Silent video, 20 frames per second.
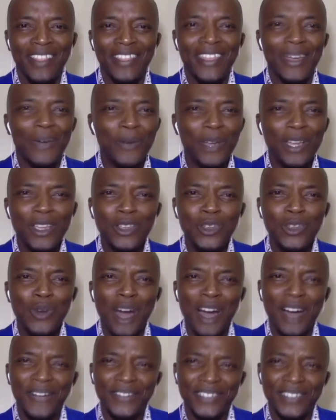The way you
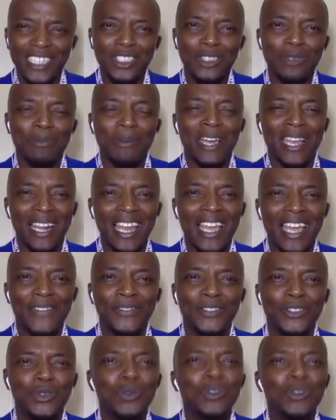have touched my
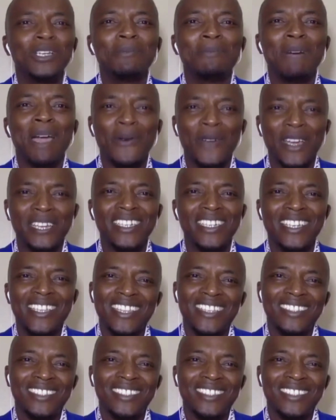life during my wedding,